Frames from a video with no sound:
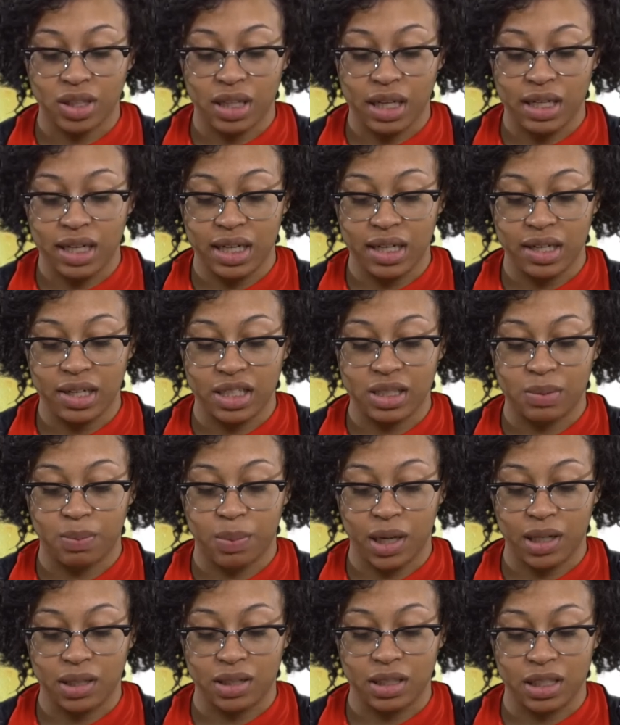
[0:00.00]
they didn't
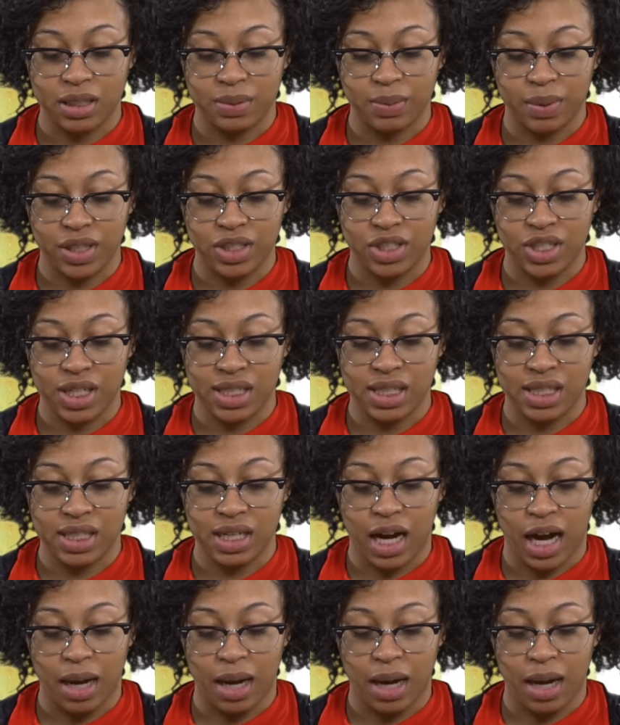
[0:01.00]
expect, explained Jessie.